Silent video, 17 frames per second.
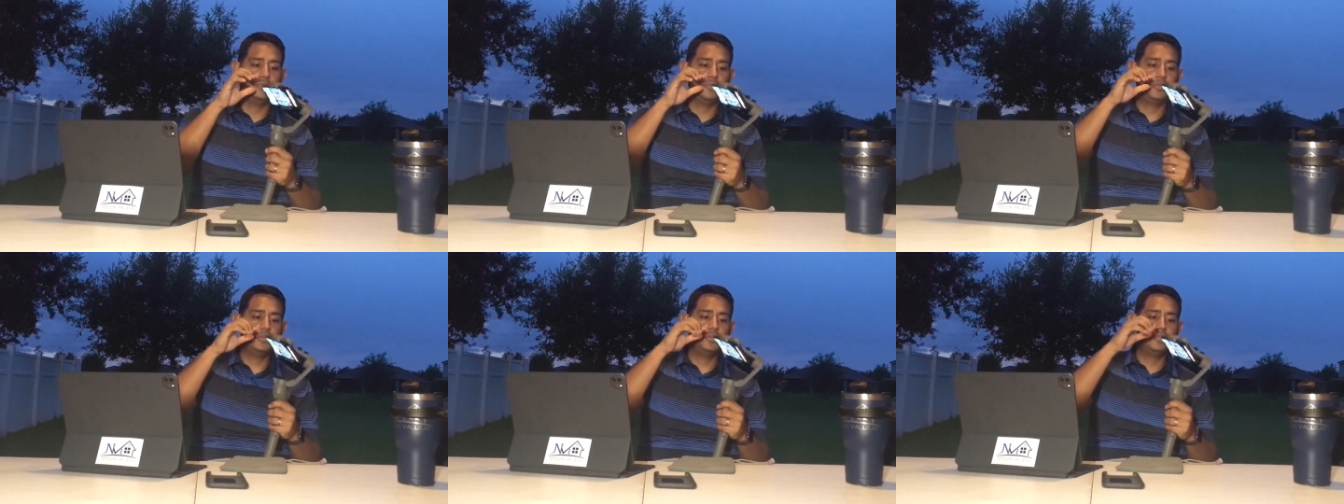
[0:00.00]

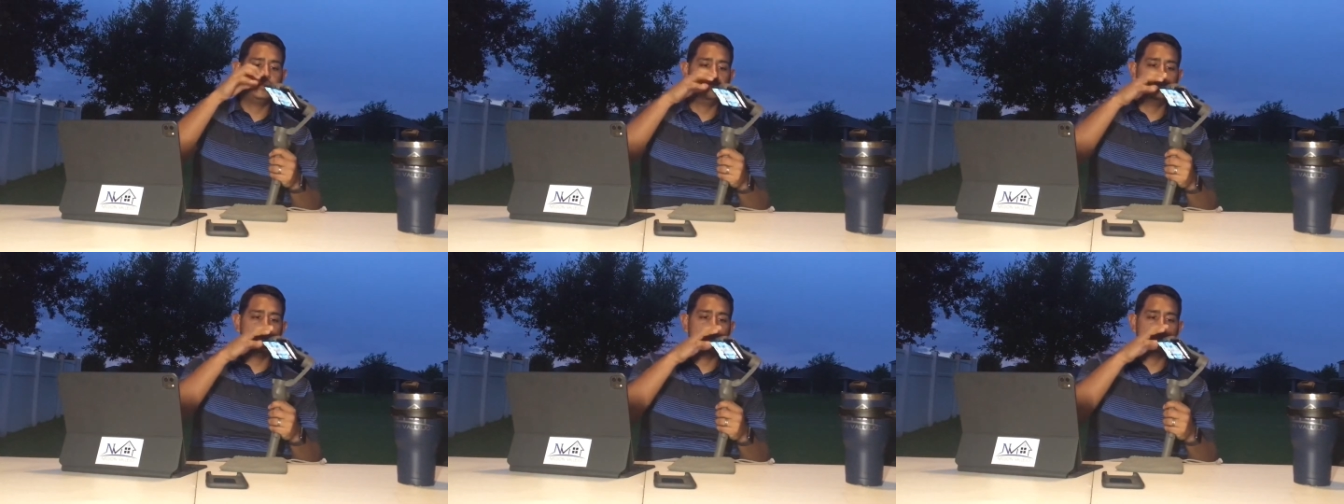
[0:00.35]
first and
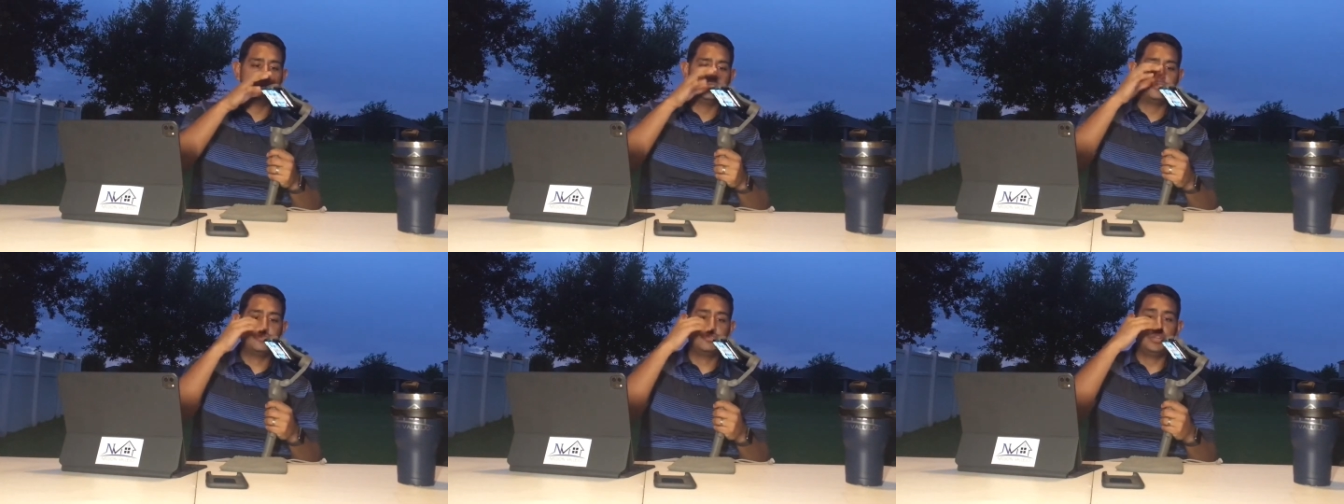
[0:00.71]
make it
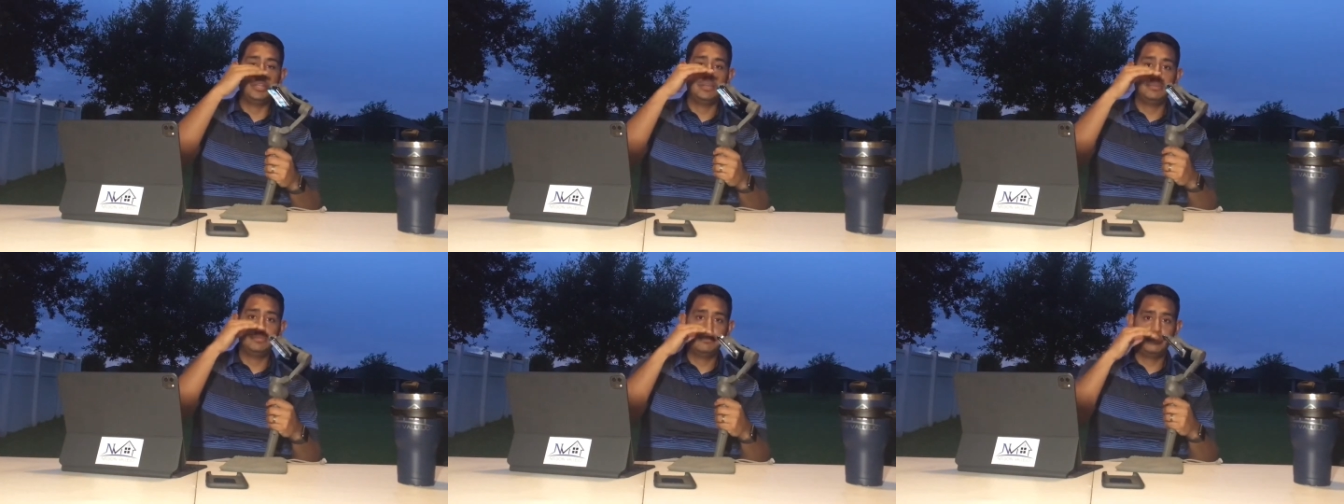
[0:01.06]
straight,
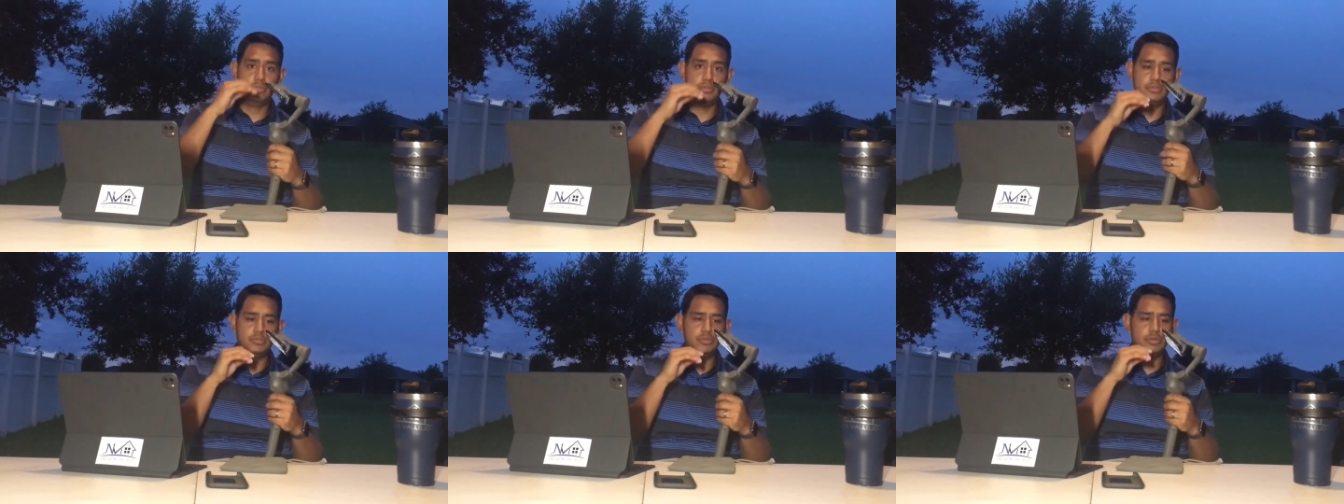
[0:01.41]

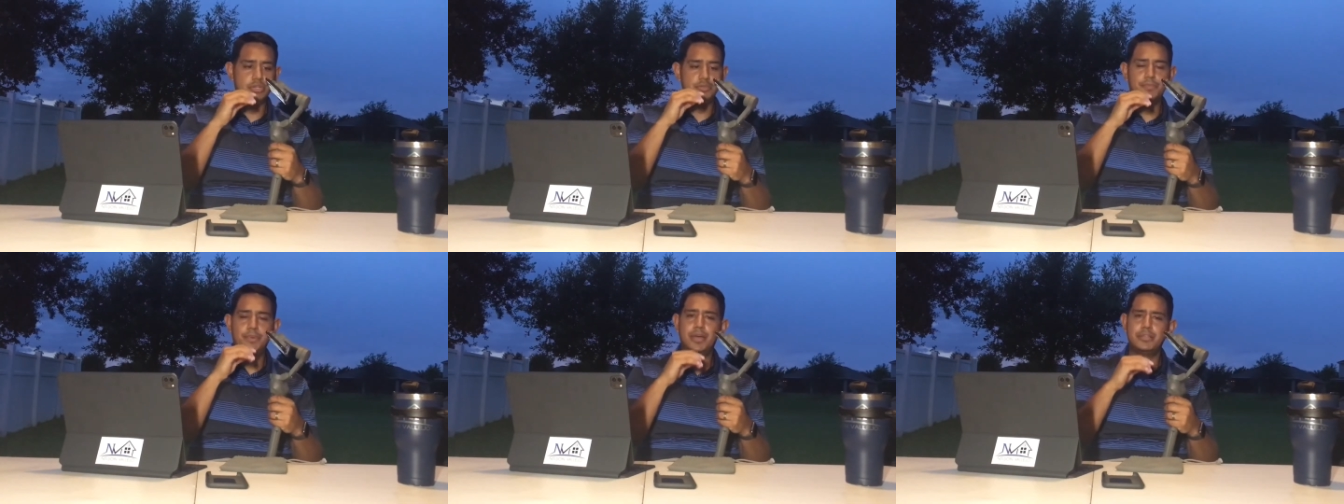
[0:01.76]
as straight as
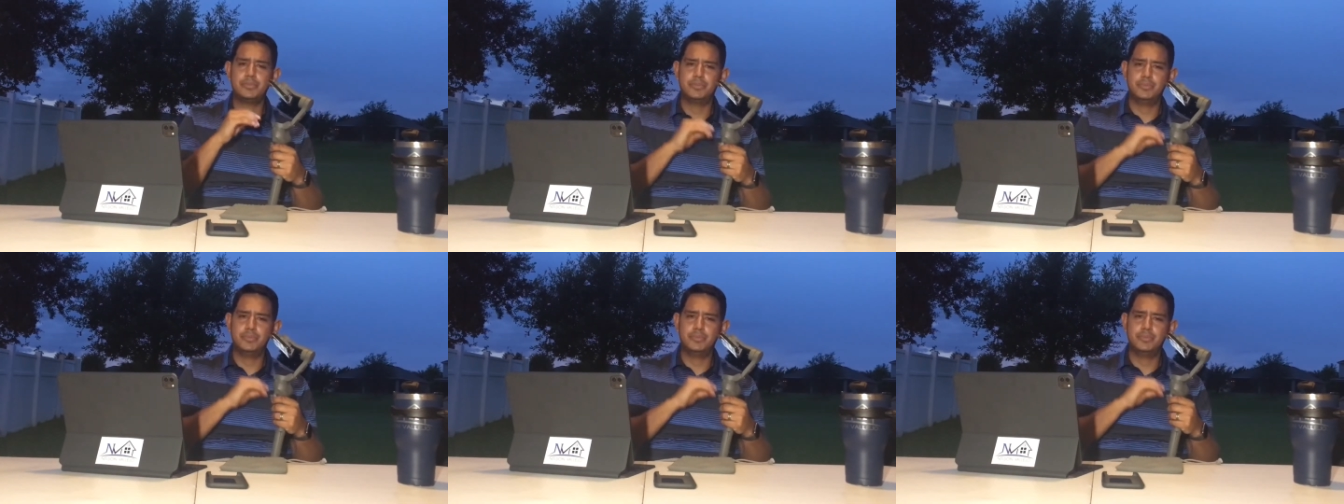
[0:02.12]
possible.